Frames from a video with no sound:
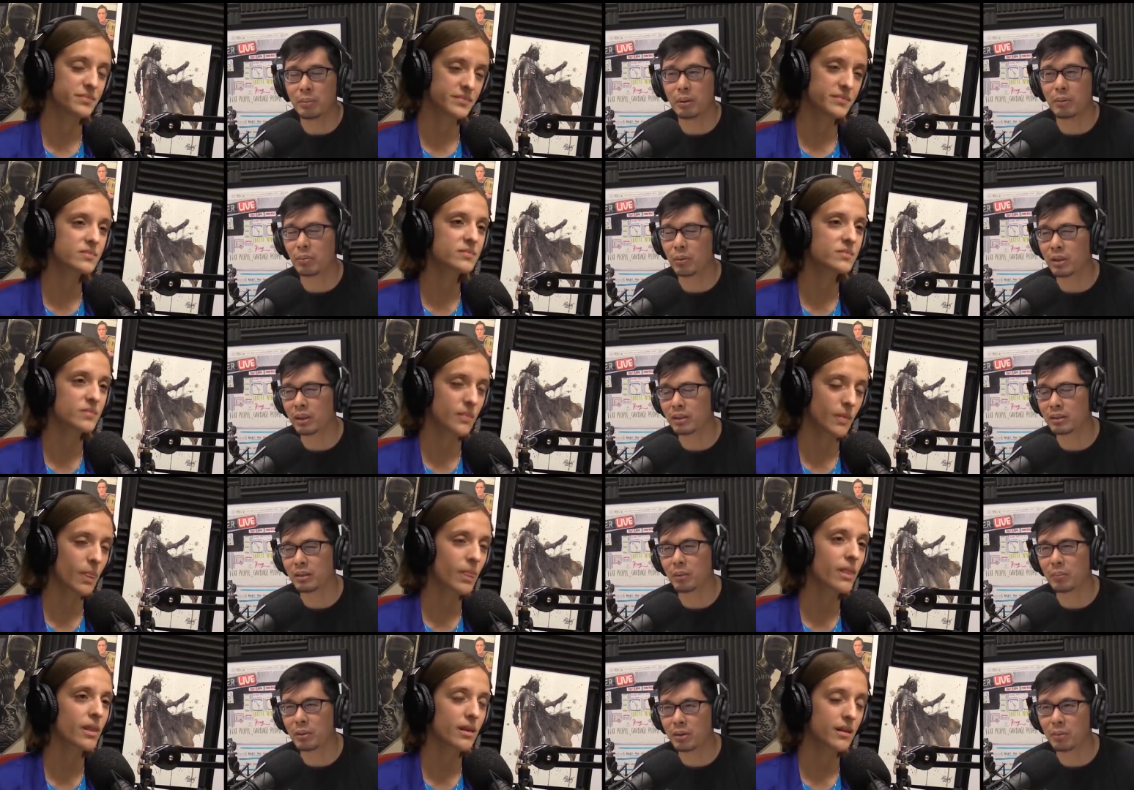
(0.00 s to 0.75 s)
Speaker 1: people. What they
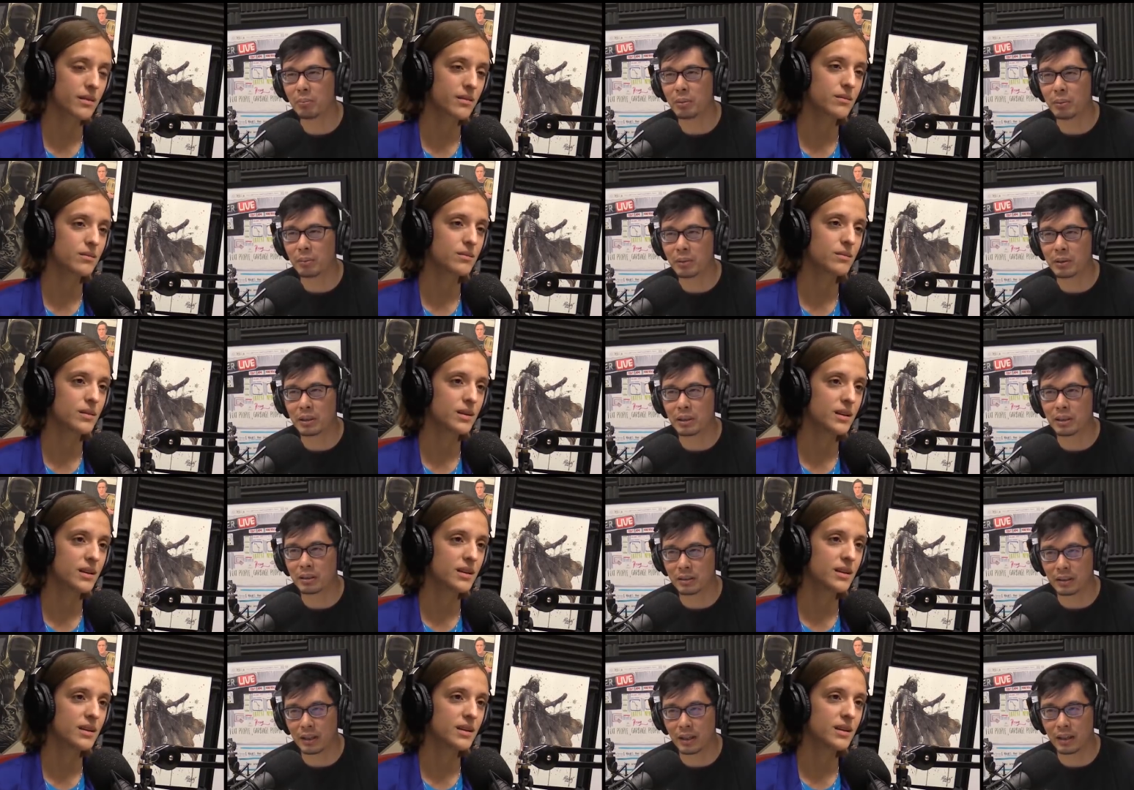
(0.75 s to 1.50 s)
say, a million people in
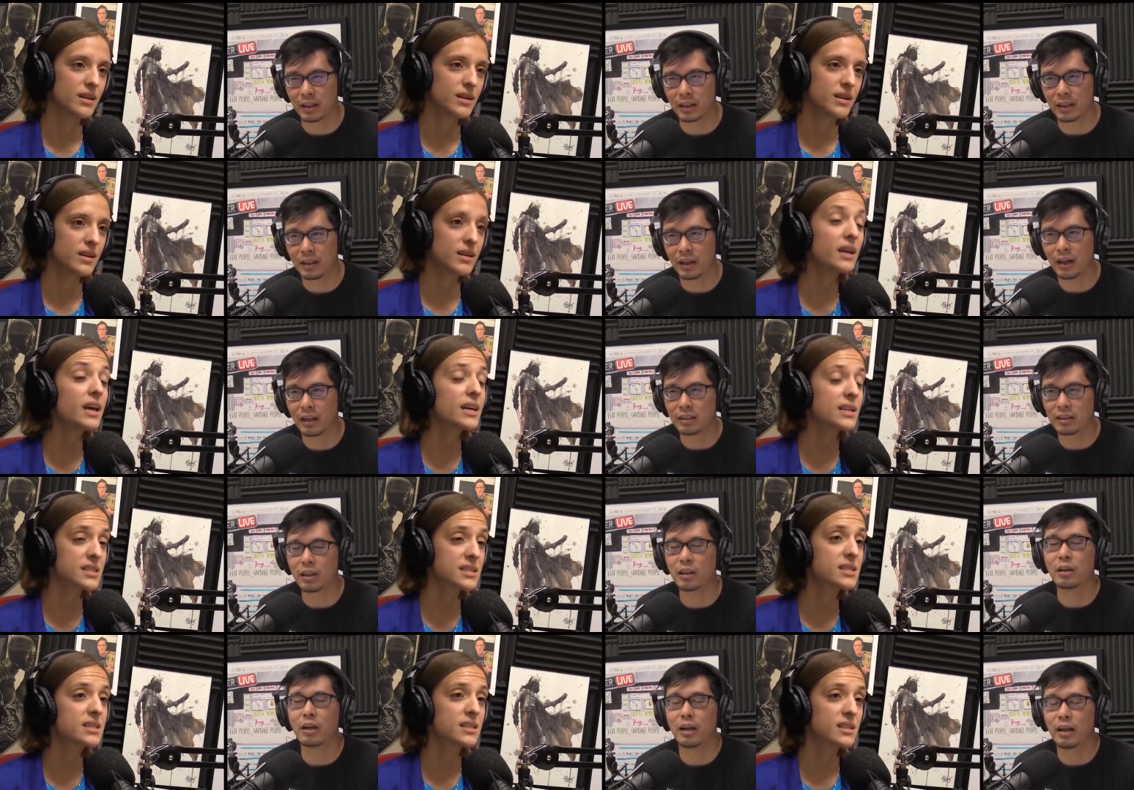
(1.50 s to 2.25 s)
King's Landing. Yes.
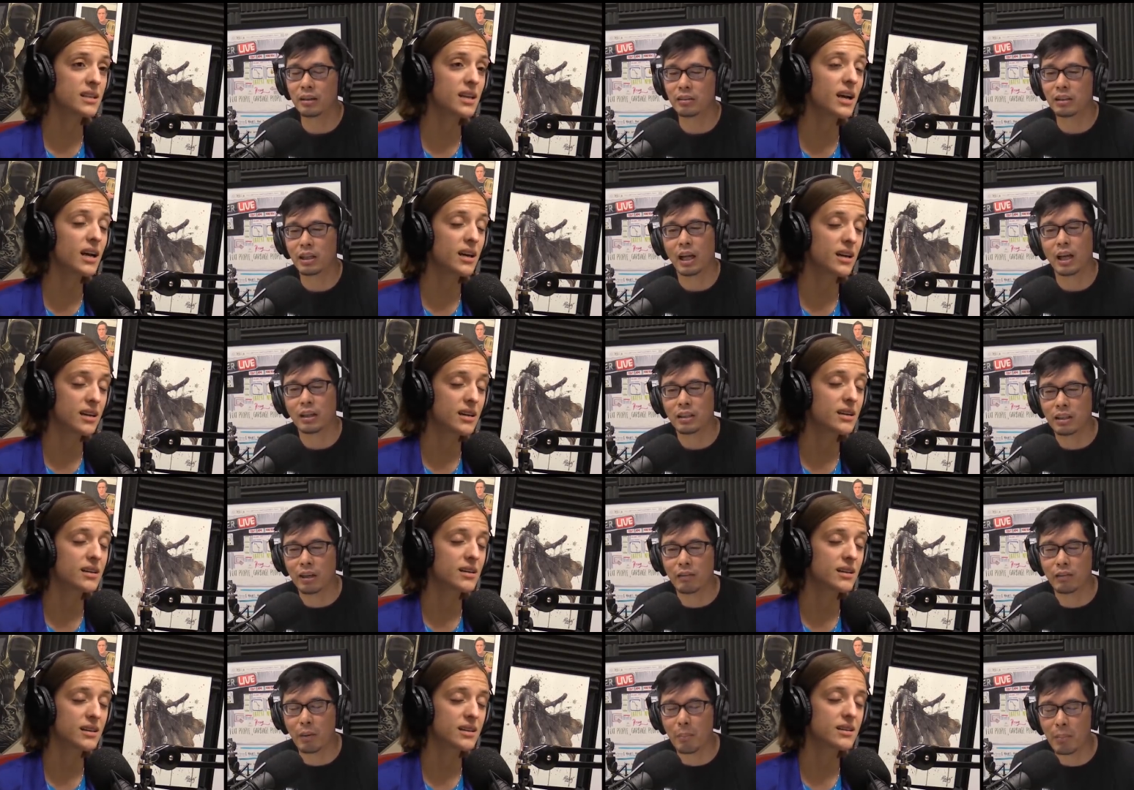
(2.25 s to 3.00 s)
I, saved, I, yeah. sa I
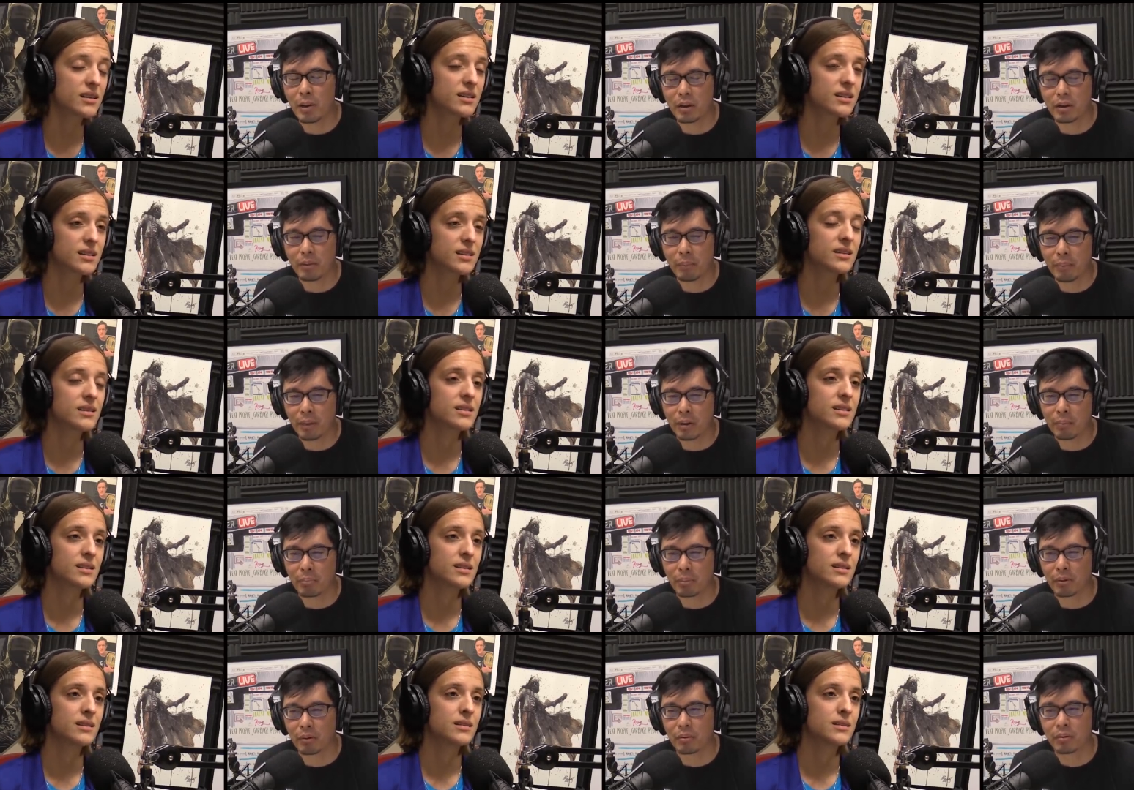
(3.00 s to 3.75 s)
saved a million
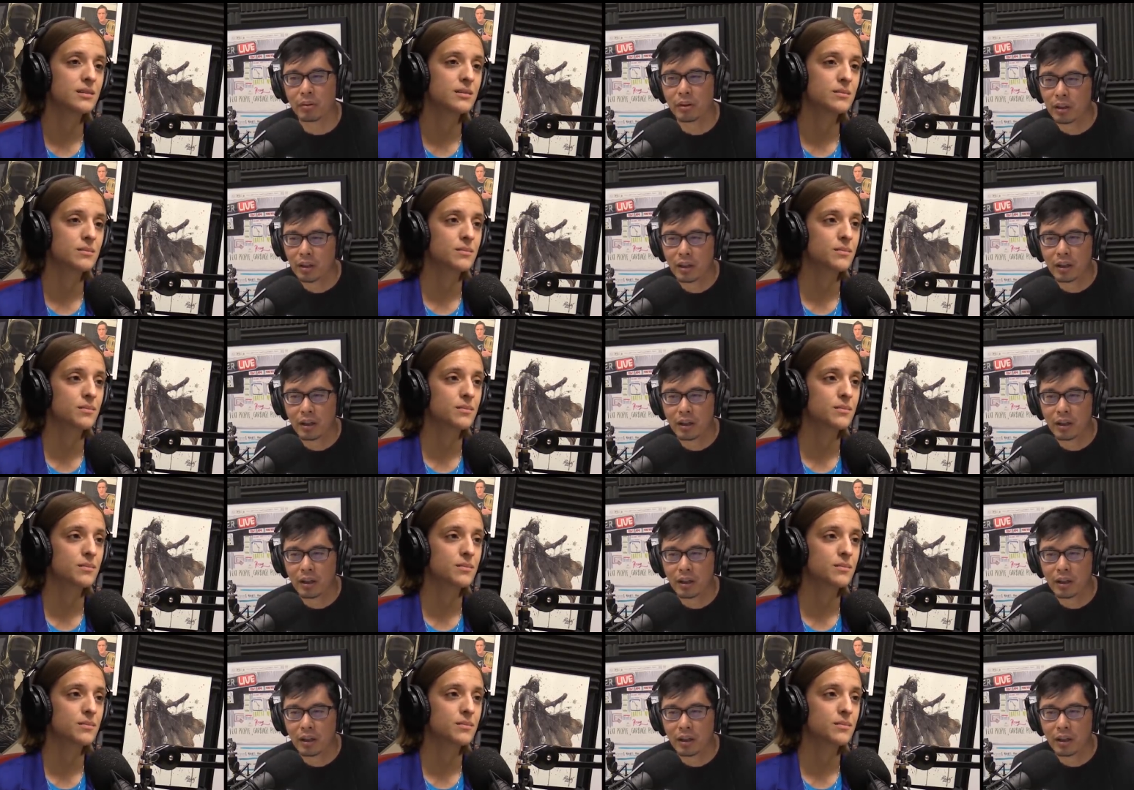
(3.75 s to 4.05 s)
people,